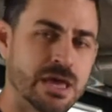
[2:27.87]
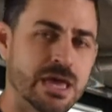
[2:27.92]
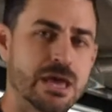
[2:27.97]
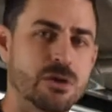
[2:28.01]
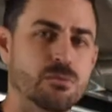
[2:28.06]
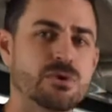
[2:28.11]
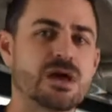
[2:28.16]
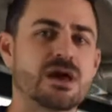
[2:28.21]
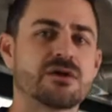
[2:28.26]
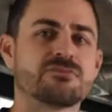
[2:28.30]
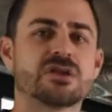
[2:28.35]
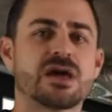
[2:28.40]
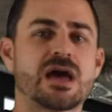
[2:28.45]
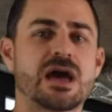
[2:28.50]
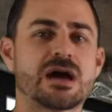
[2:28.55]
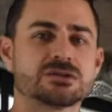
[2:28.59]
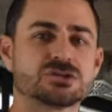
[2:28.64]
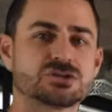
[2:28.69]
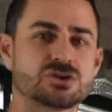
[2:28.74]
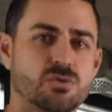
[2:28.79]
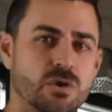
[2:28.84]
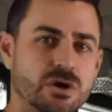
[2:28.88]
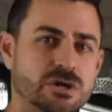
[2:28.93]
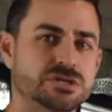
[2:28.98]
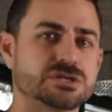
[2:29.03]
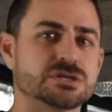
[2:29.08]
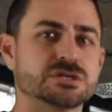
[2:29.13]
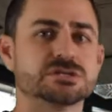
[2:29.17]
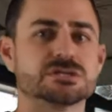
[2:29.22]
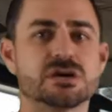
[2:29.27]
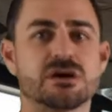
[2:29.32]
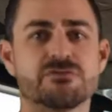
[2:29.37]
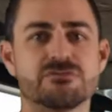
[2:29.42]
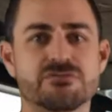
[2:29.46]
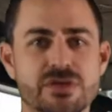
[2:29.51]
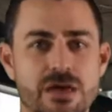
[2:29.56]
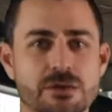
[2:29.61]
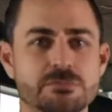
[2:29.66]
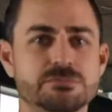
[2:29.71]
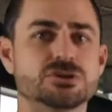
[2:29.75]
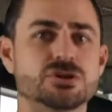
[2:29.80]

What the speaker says: And we have to ask questions of them